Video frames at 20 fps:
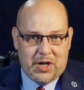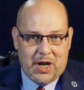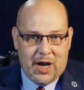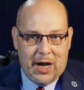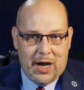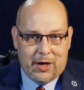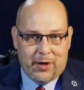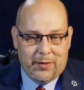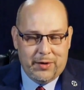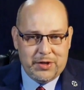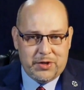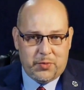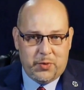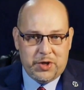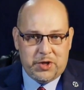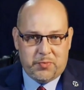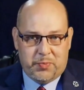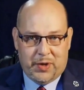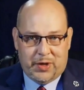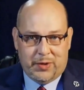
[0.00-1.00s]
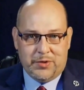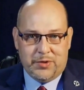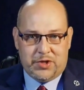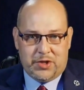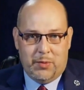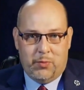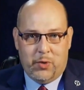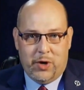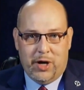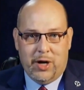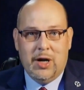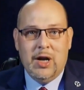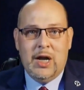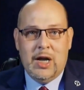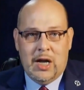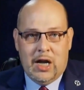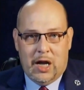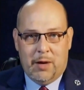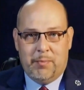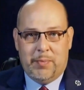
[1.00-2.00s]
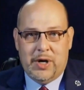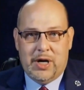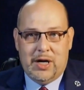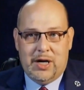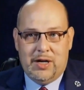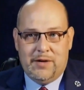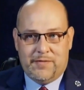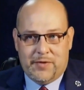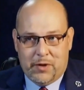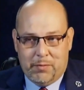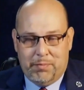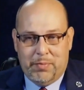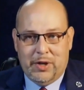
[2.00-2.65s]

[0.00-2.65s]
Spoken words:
Congress, which polls somewhere above or